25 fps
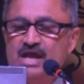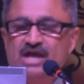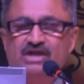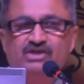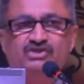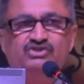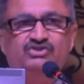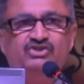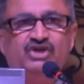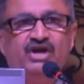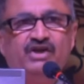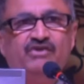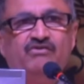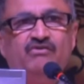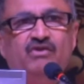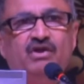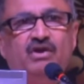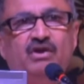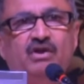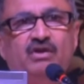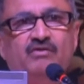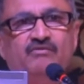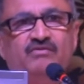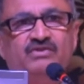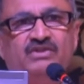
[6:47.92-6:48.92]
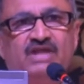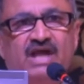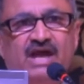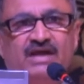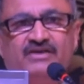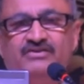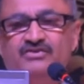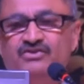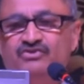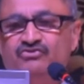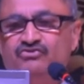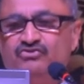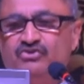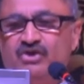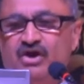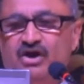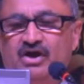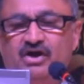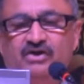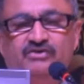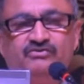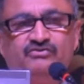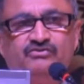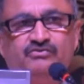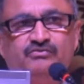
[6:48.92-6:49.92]
In general, with acne
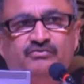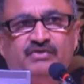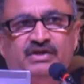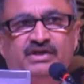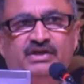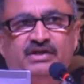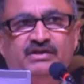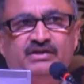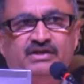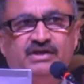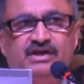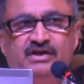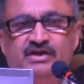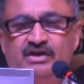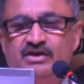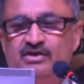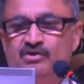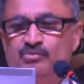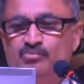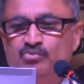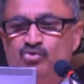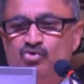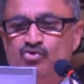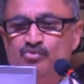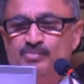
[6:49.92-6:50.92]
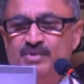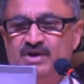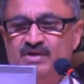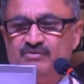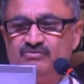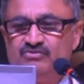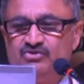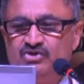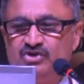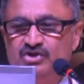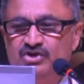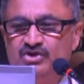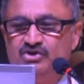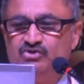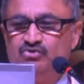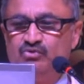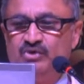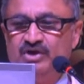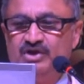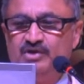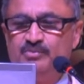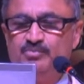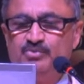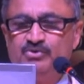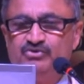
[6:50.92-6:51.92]
scars, we can get an improvement of 30 to
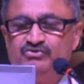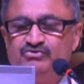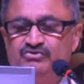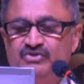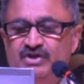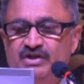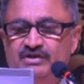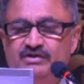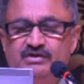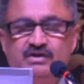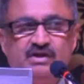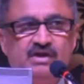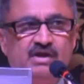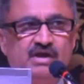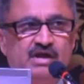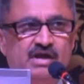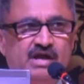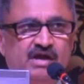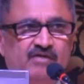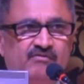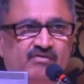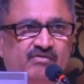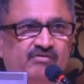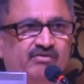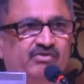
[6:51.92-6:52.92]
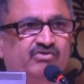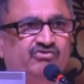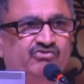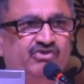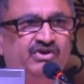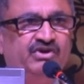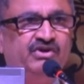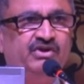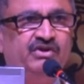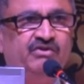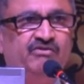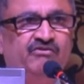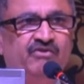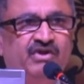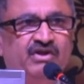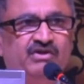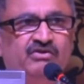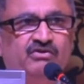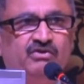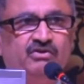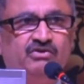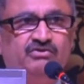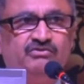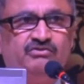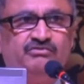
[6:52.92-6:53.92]
80%. When we're treating
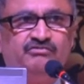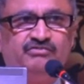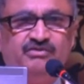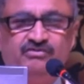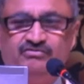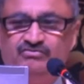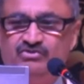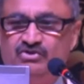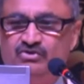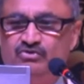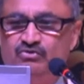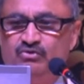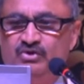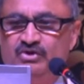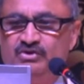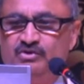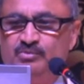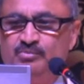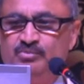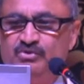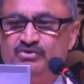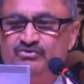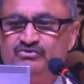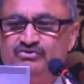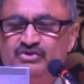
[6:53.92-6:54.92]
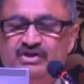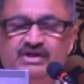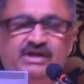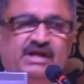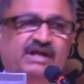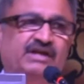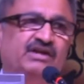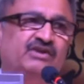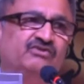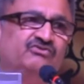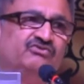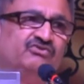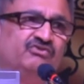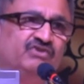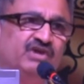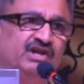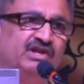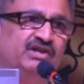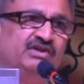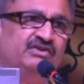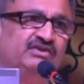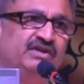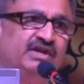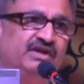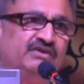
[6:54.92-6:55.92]
wrinkles, 50 to 80%, and it
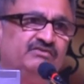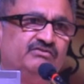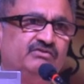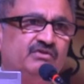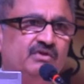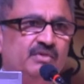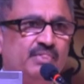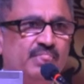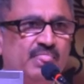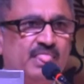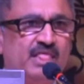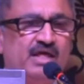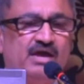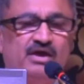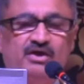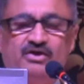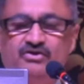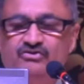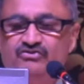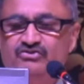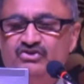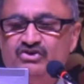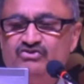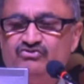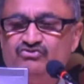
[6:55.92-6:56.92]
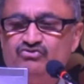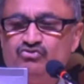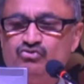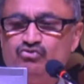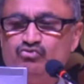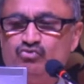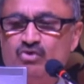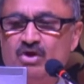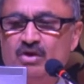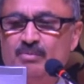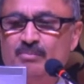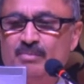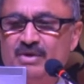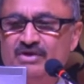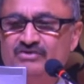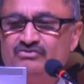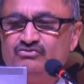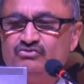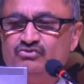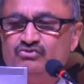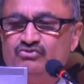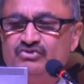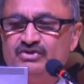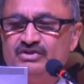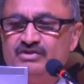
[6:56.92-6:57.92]
really takes 6 to 12
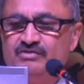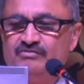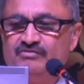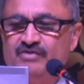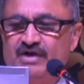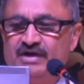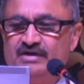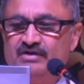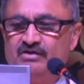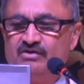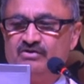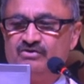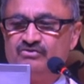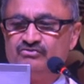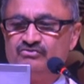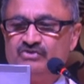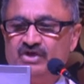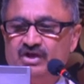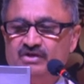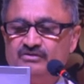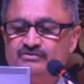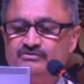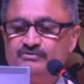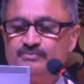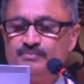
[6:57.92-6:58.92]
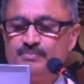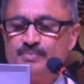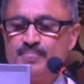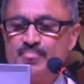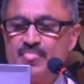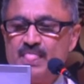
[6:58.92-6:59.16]
months to see the final results.